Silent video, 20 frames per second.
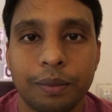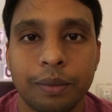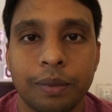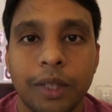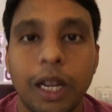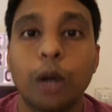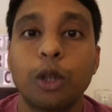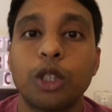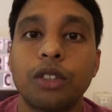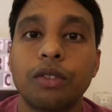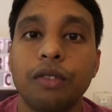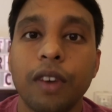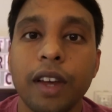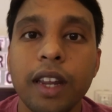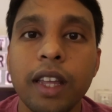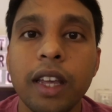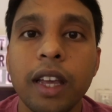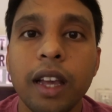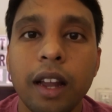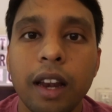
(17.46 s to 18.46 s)
Now it's
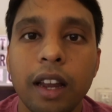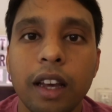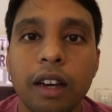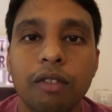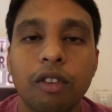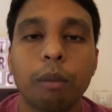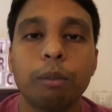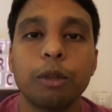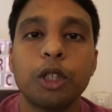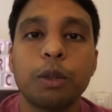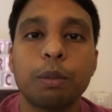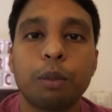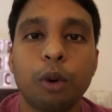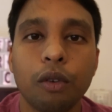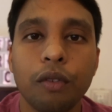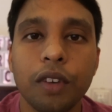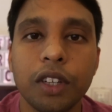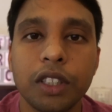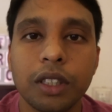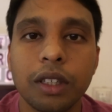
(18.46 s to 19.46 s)
very clear from this
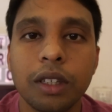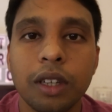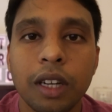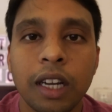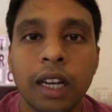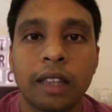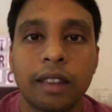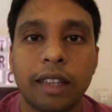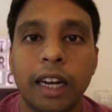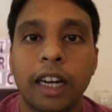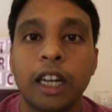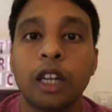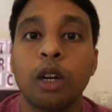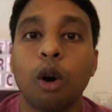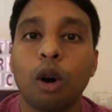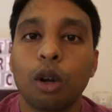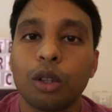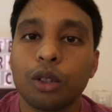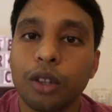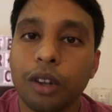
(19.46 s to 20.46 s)
provision that it
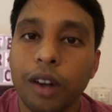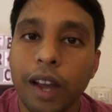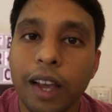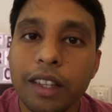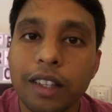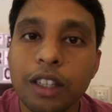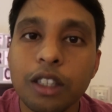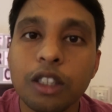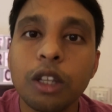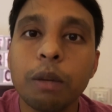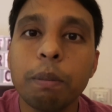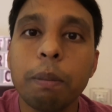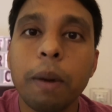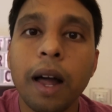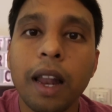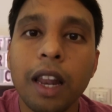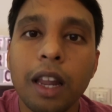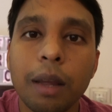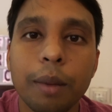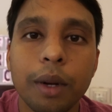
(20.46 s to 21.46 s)
authorizes the
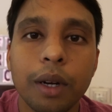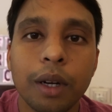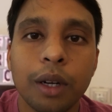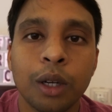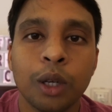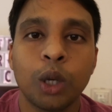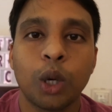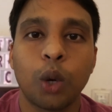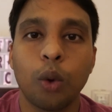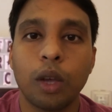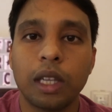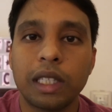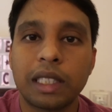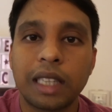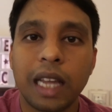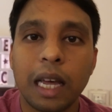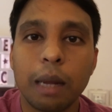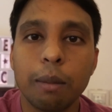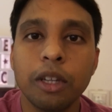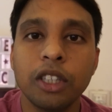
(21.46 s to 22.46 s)
Parliament to
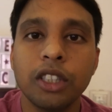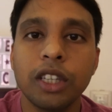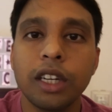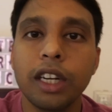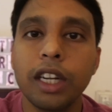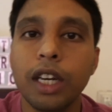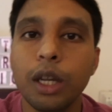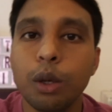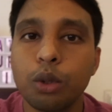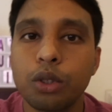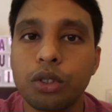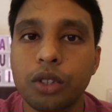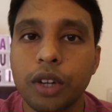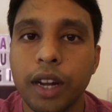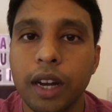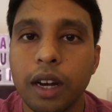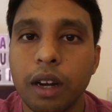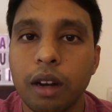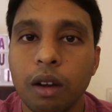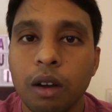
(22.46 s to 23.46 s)
establish any new
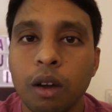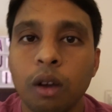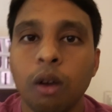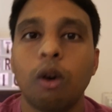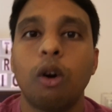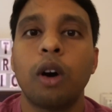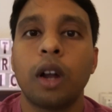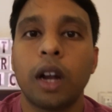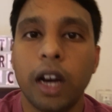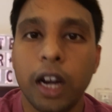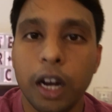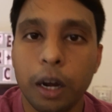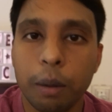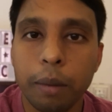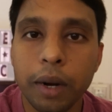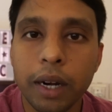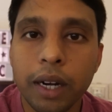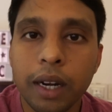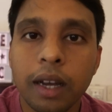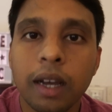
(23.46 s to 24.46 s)
state or
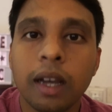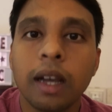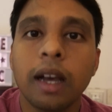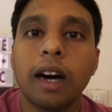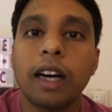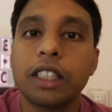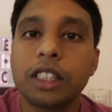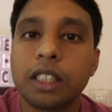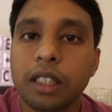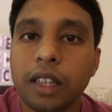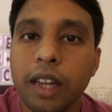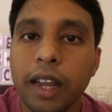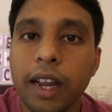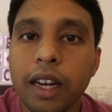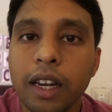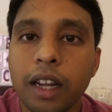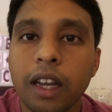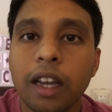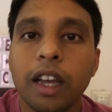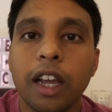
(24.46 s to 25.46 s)
admit a
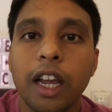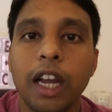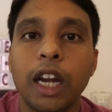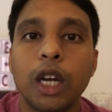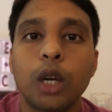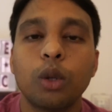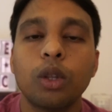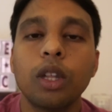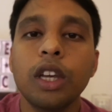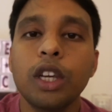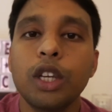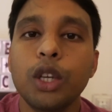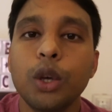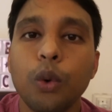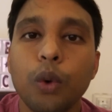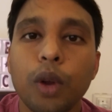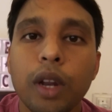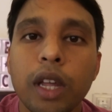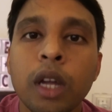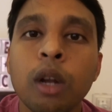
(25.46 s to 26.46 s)
state into the
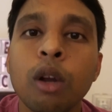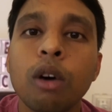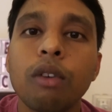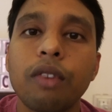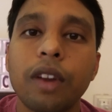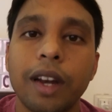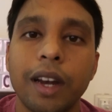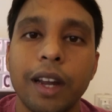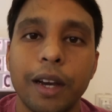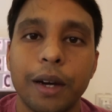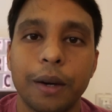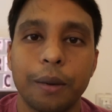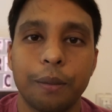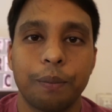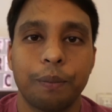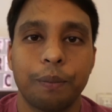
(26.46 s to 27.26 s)
Union of India.